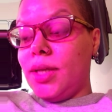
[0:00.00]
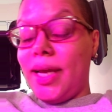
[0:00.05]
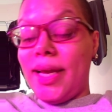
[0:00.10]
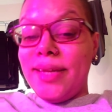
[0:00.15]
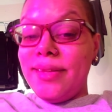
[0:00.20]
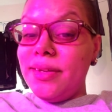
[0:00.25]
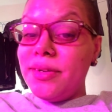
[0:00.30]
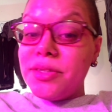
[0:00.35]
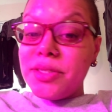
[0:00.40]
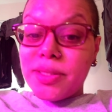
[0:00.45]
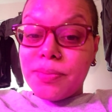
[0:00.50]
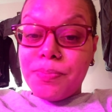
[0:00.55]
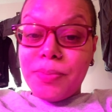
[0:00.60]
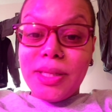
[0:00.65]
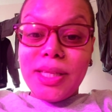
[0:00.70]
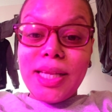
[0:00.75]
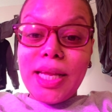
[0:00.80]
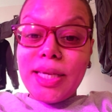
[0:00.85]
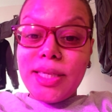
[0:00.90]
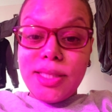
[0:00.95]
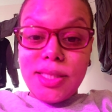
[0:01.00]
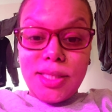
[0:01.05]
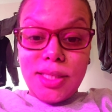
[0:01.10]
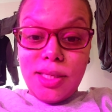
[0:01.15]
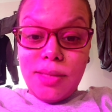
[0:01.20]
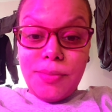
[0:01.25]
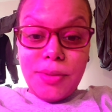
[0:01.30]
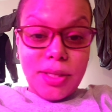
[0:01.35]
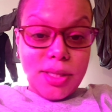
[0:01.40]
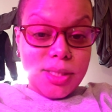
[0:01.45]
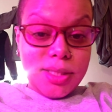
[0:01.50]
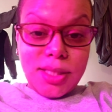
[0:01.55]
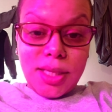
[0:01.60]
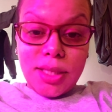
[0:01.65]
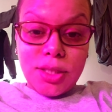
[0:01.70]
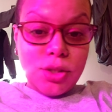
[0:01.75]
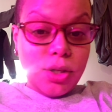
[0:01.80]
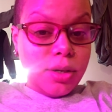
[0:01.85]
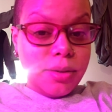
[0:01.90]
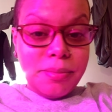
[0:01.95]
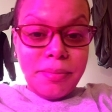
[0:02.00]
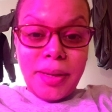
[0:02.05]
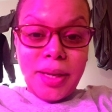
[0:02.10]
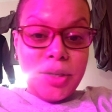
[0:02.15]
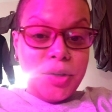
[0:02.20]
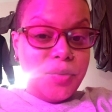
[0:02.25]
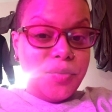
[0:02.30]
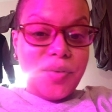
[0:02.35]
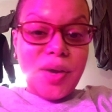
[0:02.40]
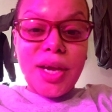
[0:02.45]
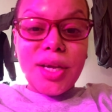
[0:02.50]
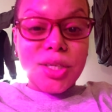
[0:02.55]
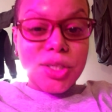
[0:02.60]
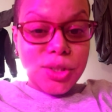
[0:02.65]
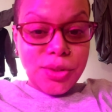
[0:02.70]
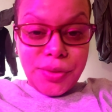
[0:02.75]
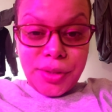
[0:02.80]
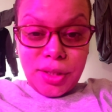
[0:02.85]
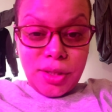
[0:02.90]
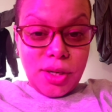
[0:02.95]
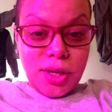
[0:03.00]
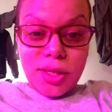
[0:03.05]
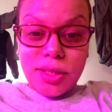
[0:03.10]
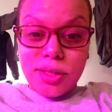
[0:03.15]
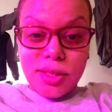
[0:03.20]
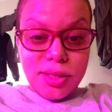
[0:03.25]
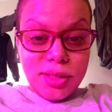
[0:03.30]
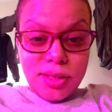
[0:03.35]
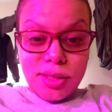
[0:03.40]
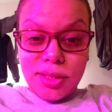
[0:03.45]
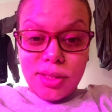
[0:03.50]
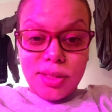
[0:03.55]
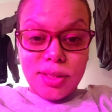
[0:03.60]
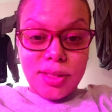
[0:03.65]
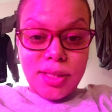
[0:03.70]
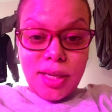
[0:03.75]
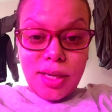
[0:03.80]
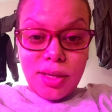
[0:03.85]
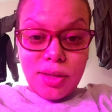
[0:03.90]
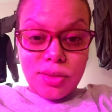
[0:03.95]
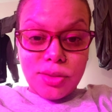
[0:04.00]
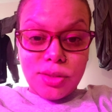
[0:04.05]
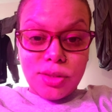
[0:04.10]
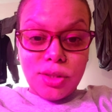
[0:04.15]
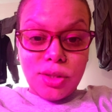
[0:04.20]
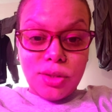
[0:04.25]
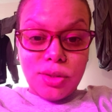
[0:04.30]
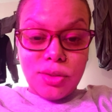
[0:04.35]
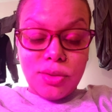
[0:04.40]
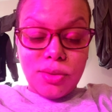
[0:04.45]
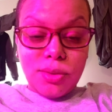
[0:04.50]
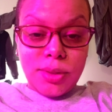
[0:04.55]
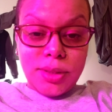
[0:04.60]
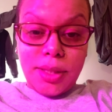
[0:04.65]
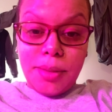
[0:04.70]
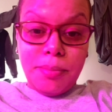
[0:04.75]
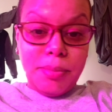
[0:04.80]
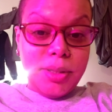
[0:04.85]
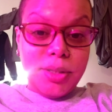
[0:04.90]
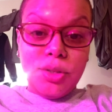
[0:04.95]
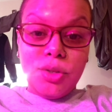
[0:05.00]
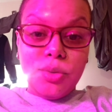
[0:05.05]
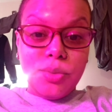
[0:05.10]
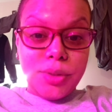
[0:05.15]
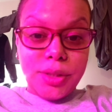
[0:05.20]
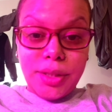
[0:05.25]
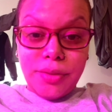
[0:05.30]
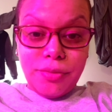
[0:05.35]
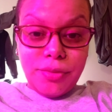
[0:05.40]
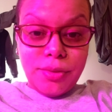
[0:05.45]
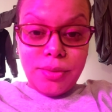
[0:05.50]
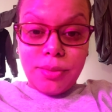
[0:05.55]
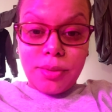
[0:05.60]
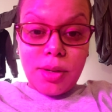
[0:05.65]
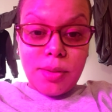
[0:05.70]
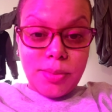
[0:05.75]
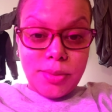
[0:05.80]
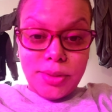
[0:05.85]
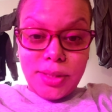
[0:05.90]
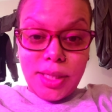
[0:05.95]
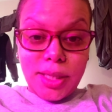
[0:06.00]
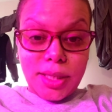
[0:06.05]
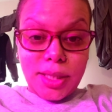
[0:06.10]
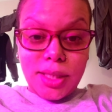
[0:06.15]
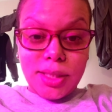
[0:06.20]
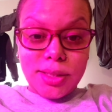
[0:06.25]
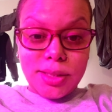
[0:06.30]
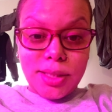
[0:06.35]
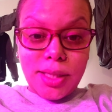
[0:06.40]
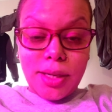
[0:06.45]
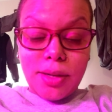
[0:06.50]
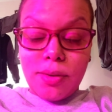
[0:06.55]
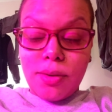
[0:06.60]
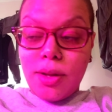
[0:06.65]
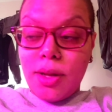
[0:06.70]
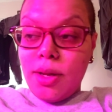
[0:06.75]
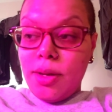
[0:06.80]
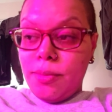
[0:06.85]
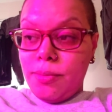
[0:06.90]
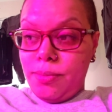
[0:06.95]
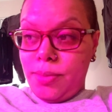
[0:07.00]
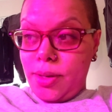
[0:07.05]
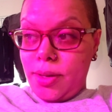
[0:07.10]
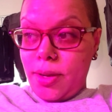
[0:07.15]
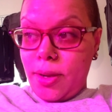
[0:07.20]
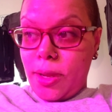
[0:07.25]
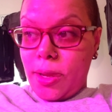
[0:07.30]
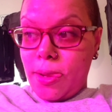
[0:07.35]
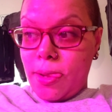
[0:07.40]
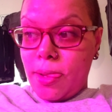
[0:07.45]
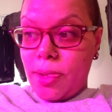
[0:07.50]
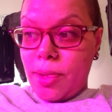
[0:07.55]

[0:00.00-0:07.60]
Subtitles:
And there's plenty, because they started manufacturing narcissists now. So, well, they've been doing it for a couple decades now, but